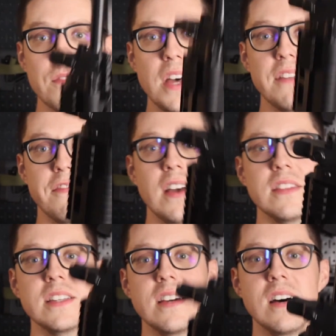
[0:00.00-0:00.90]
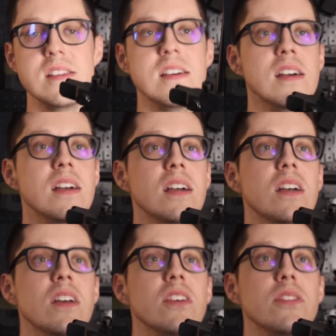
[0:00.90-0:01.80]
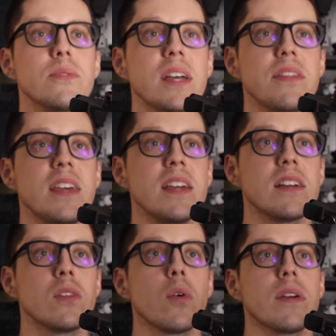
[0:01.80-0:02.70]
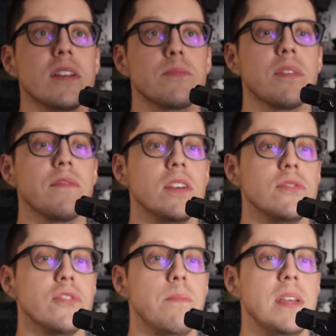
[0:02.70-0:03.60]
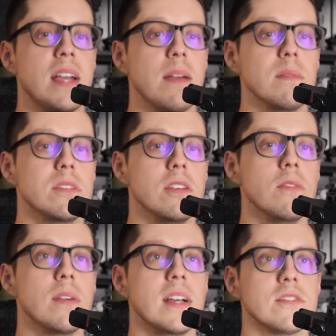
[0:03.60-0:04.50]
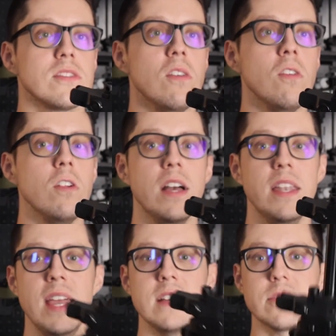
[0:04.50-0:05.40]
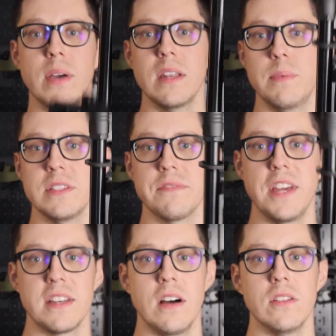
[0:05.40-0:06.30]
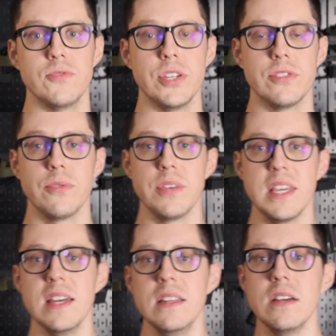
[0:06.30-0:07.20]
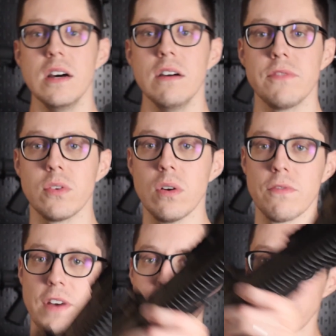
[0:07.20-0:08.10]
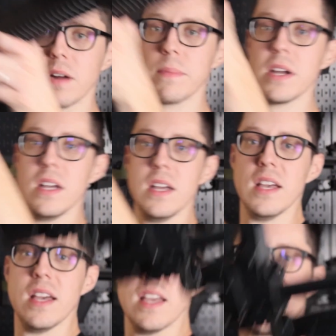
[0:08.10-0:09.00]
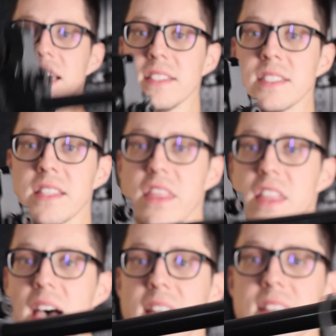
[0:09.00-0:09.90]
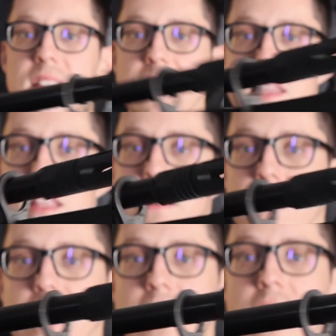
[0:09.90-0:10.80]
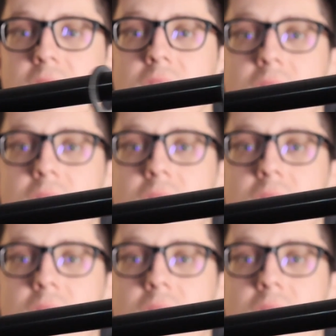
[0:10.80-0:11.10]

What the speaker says: of that finally done, you get the glorious privilege of being able to install an antiquated piece of technology to the end of your firearm. Isn't that lovely?